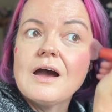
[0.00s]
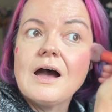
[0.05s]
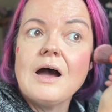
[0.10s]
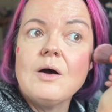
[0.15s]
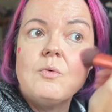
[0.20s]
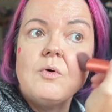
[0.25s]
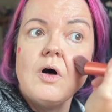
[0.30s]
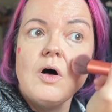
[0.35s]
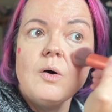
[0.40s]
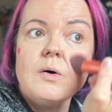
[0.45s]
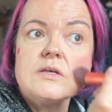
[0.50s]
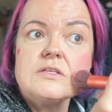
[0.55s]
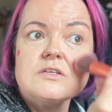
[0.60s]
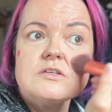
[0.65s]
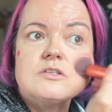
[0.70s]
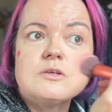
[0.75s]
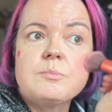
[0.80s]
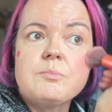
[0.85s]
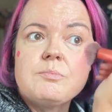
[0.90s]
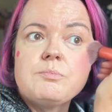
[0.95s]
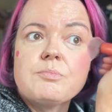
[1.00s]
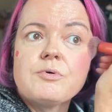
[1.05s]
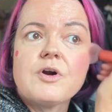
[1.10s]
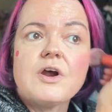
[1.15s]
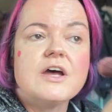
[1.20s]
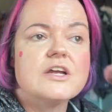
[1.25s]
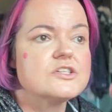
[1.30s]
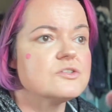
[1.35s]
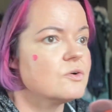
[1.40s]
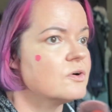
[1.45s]
I will always use a
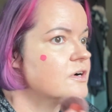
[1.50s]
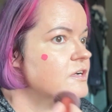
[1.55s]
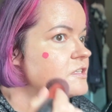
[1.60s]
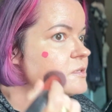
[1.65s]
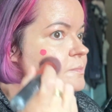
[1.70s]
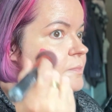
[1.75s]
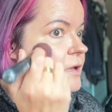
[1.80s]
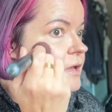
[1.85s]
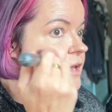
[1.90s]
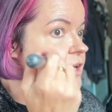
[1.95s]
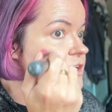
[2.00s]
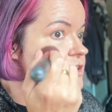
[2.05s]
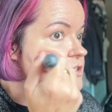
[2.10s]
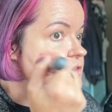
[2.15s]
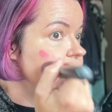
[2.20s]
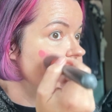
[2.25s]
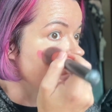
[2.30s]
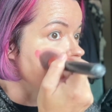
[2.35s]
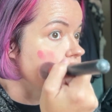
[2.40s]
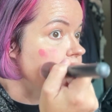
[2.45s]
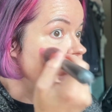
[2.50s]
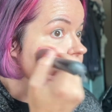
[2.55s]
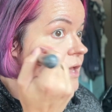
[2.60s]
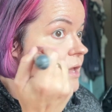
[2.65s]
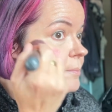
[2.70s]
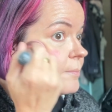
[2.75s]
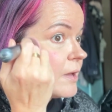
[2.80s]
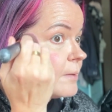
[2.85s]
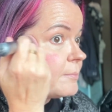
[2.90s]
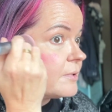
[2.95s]
brush or a sponge for
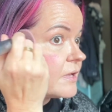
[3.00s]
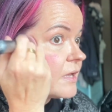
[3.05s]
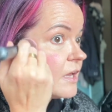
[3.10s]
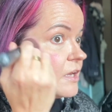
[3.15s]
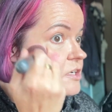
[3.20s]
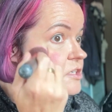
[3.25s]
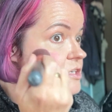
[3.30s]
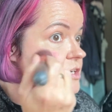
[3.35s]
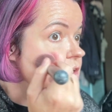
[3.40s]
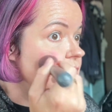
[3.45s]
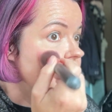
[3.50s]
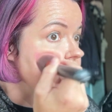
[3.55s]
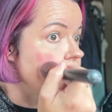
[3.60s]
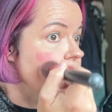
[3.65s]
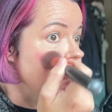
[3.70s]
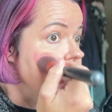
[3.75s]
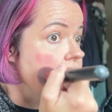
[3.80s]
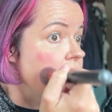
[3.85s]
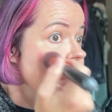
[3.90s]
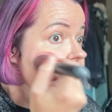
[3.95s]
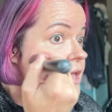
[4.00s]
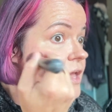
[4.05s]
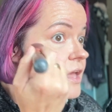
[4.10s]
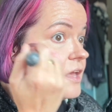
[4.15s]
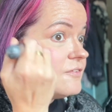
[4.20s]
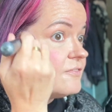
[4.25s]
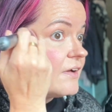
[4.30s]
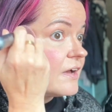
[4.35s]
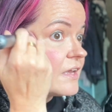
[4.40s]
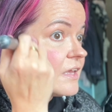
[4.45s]
makeup application
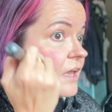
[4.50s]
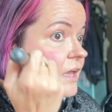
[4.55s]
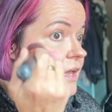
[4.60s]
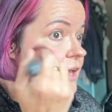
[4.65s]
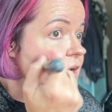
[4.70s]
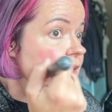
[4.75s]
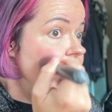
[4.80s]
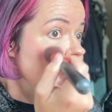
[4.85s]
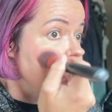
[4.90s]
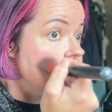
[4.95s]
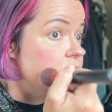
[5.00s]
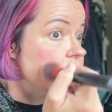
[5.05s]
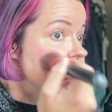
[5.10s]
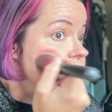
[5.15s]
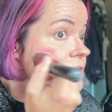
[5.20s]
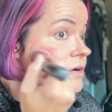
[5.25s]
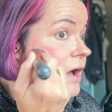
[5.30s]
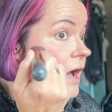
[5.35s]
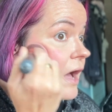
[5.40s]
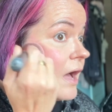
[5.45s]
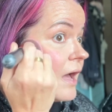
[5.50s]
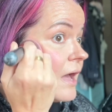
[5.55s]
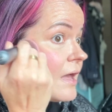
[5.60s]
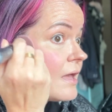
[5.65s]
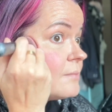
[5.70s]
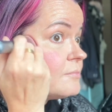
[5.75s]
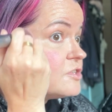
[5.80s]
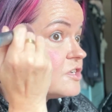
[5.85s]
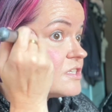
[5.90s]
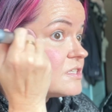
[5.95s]
if I can. So I
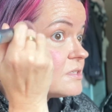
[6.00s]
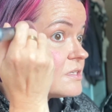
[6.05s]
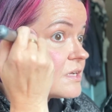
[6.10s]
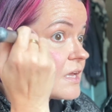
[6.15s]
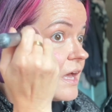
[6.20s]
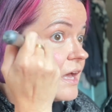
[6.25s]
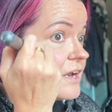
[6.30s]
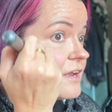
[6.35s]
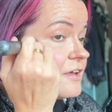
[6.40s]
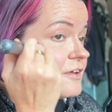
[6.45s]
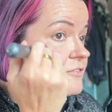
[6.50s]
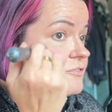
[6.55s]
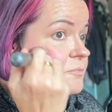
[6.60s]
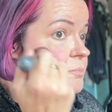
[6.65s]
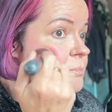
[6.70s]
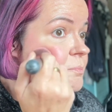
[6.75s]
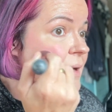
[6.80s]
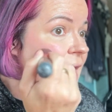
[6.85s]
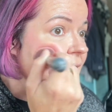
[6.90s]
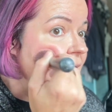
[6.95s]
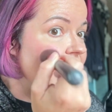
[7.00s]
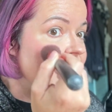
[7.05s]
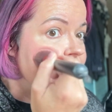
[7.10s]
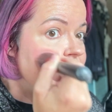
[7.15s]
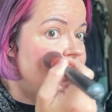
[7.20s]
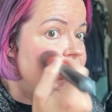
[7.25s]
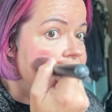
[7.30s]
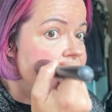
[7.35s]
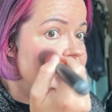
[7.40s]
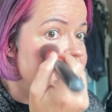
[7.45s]
am just kind of patting
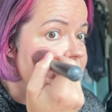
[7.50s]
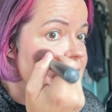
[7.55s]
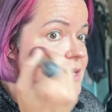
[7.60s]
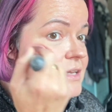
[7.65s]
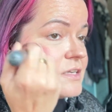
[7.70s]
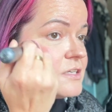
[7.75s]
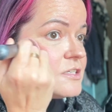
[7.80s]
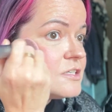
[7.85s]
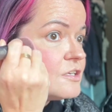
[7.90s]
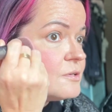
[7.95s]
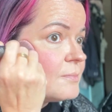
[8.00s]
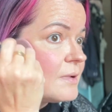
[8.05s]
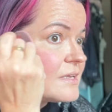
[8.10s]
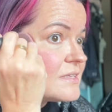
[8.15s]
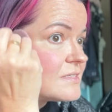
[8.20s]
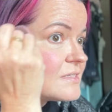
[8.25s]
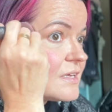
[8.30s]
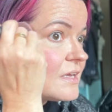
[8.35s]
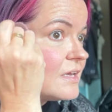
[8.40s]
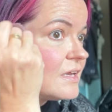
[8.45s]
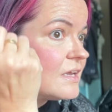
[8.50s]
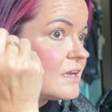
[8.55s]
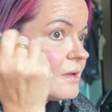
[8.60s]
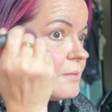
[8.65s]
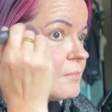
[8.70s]
this into my skin.